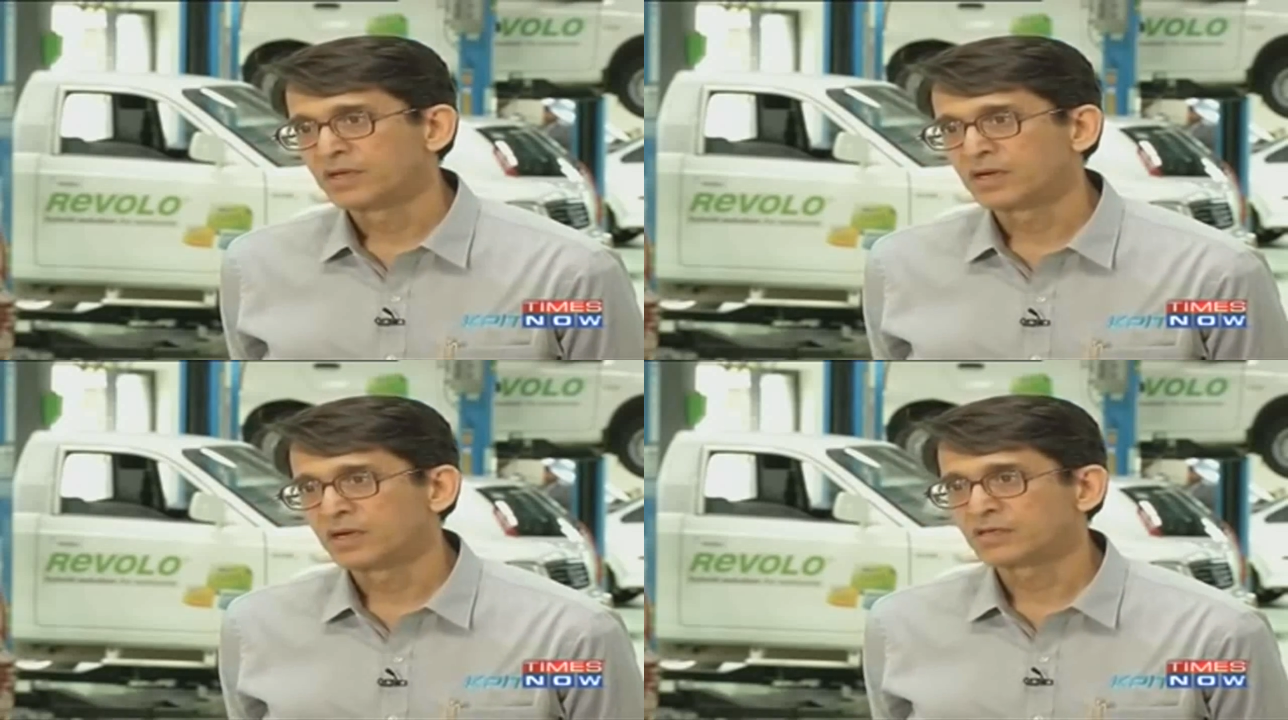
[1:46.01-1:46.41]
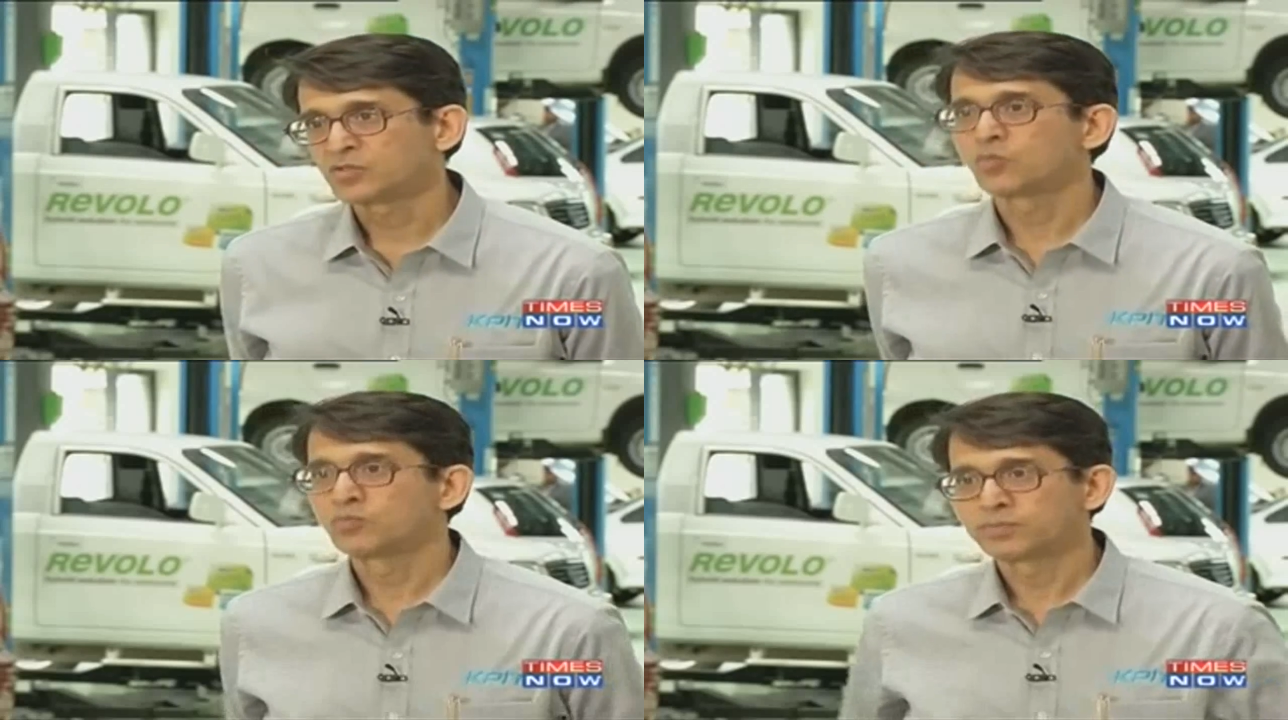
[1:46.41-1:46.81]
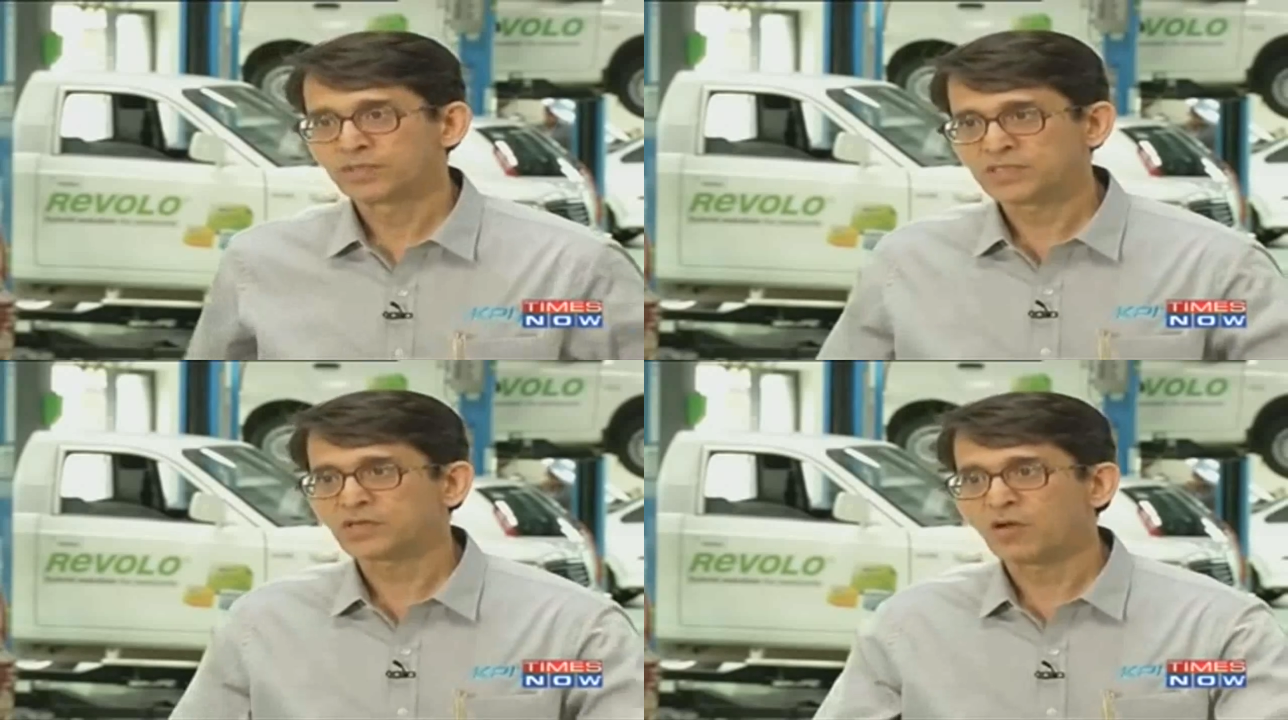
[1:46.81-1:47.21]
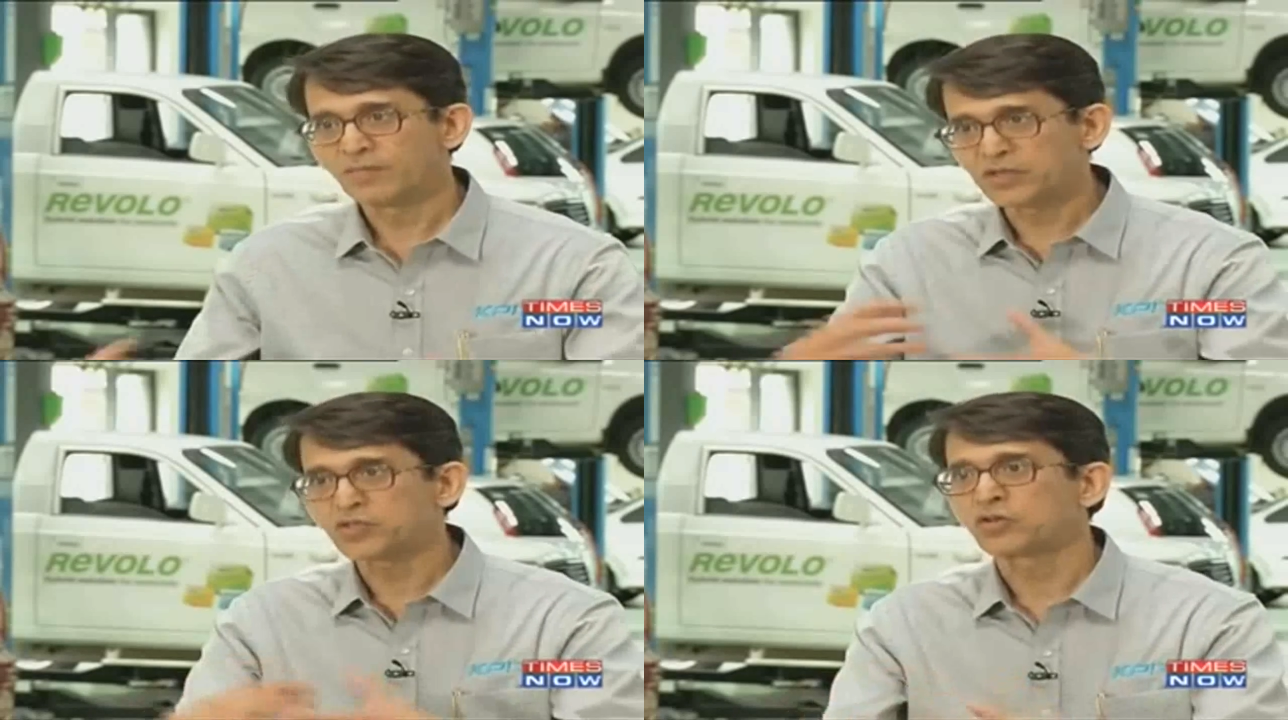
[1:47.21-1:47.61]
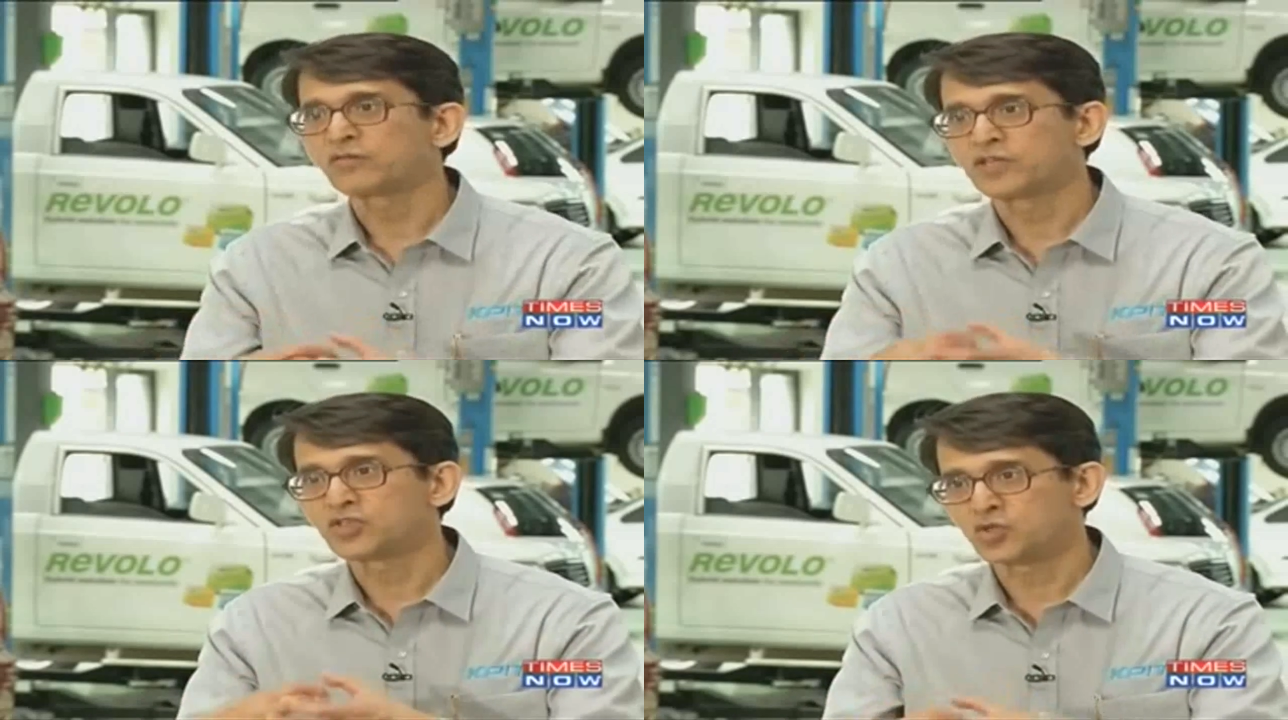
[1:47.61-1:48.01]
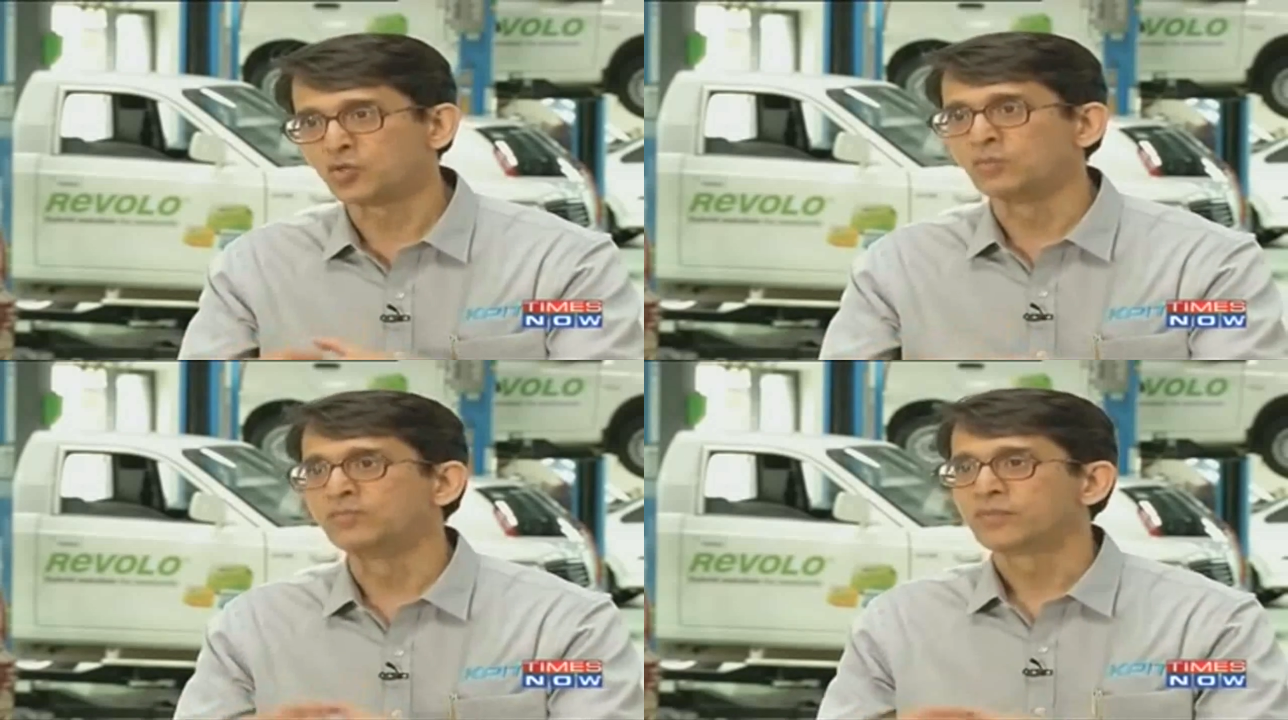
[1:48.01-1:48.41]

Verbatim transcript: Uh, so it's a combination of these two